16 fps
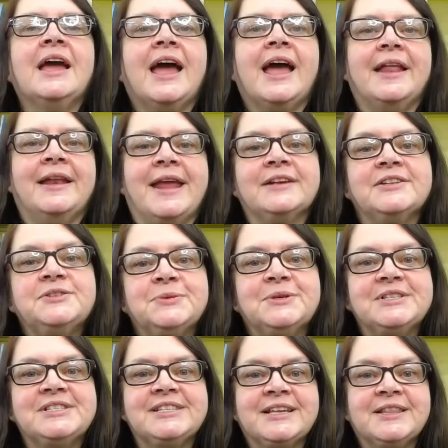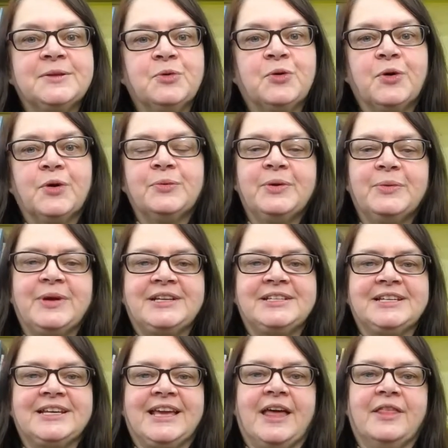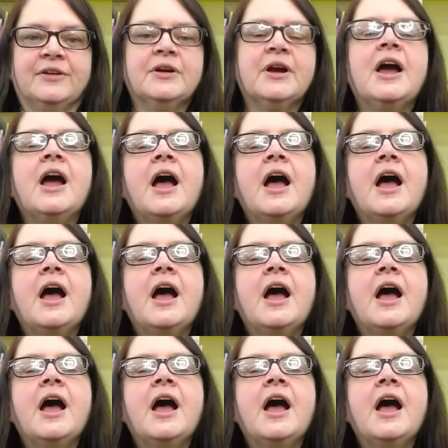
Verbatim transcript: Next, we'll sing The More We Read Together.